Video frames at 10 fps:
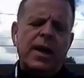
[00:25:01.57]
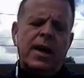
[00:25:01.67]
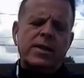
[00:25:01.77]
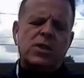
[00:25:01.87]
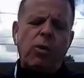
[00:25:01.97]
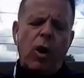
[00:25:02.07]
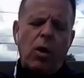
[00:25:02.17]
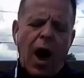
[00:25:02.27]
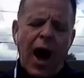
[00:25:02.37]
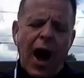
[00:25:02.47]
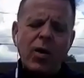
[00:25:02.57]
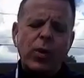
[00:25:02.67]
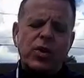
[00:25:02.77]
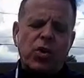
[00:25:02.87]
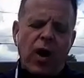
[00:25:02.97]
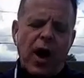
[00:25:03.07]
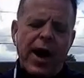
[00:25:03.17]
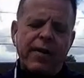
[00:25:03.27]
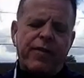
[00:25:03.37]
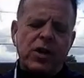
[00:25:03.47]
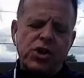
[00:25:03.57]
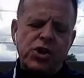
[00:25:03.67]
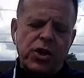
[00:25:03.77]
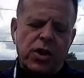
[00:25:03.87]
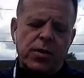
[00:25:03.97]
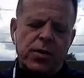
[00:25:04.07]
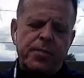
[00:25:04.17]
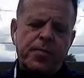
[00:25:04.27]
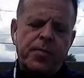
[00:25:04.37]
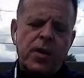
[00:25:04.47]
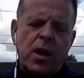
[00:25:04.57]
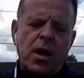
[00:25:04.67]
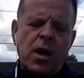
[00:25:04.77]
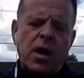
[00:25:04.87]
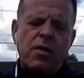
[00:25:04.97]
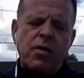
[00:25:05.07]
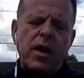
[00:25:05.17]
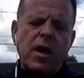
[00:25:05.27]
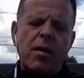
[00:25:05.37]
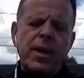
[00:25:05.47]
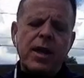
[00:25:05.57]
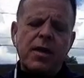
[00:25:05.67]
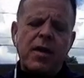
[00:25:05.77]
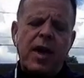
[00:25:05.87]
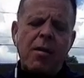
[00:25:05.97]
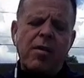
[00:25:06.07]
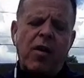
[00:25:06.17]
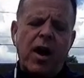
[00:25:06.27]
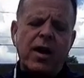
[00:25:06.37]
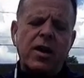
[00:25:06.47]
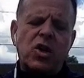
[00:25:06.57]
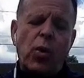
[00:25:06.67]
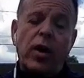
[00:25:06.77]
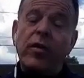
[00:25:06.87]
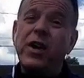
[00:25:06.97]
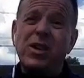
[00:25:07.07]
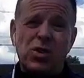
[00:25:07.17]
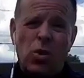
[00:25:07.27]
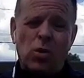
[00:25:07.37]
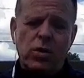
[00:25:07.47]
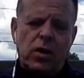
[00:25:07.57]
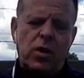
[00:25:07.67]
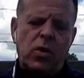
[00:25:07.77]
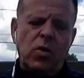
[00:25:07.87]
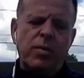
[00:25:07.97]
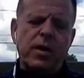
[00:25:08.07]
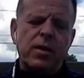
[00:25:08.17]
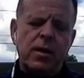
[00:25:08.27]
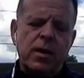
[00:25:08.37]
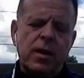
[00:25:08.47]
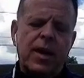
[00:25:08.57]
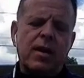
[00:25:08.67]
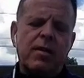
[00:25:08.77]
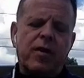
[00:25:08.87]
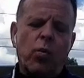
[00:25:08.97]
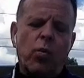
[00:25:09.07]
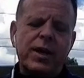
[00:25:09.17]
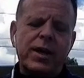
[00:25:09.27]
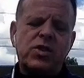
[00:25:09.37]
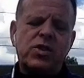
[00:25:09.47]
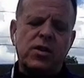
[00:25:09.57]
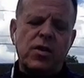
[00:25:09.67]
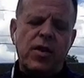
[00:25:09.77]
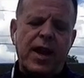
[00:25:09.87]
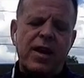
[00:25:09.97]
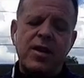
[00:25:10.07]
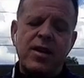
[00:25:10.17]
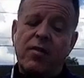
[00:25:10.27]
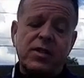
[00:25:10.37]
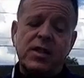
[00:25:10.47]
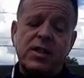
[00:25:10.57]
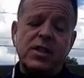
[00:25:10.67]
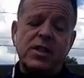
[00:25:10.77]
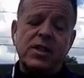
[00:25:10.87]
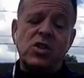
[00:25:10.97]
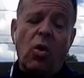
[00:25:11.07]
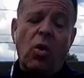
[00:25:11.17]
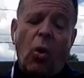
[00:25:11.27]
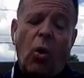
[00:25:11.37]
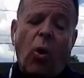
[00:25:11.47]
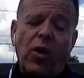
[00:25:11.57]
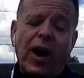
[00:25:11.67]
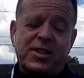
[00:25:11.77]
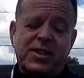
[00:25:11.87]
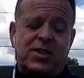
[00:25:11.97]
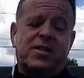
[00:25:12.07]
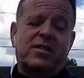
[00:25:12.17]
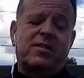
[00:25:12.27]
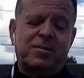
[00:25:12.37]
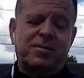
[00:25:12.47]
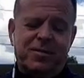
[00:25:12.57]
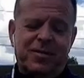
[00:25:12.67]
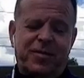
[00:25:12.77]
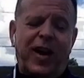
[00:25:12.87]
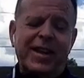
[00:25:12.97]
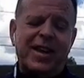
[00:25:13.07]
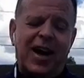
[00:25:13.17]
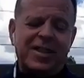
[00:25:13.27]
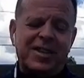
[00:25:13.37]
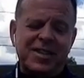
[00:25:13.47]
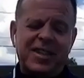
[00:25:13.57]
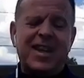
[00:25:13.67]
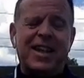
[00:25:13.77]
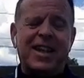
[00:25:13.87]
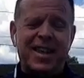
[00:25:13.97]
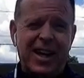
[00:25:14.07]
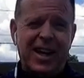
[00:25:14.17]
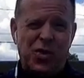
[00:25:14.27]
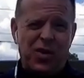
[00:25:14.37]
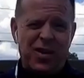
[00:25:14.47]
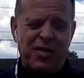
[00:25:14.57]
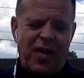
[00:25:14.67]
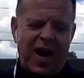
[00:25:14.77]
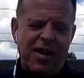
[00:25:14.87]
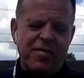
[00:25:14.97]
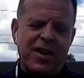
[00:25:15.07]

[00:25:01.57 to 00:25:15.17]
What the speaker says: His quote, I would cry for sure. They got me into the game of hockey at 12 years old. A Cuban kid from Westchester that had never seen snow or ice finally got to see it at the age of 35.